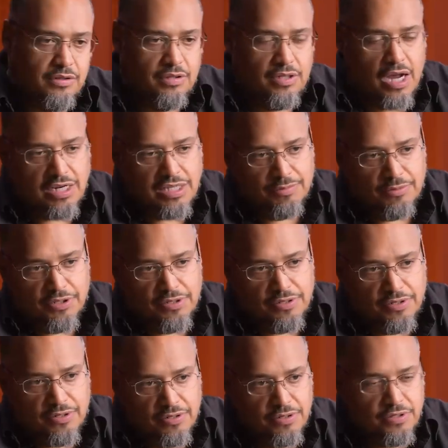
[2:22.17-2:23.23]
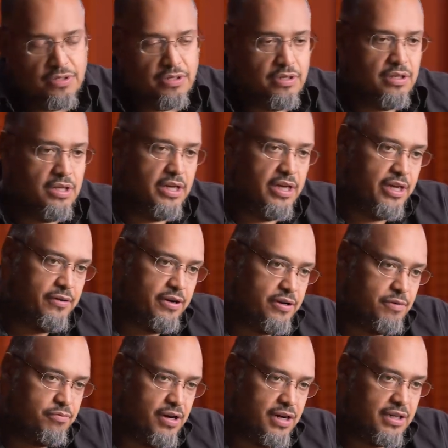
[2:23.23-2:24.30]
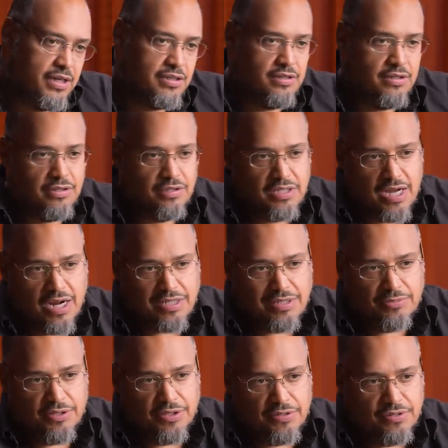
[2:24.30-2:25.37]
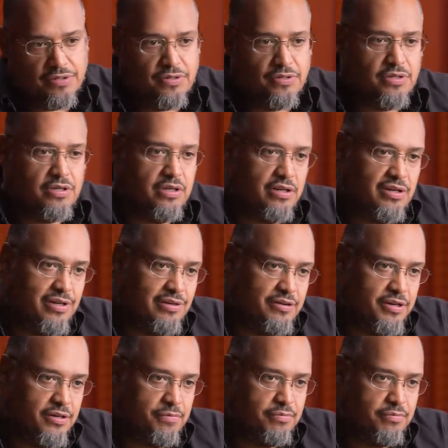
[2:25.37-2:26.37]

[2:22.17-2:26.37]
Talk to more users, iterate your product, talk to more users, iterate your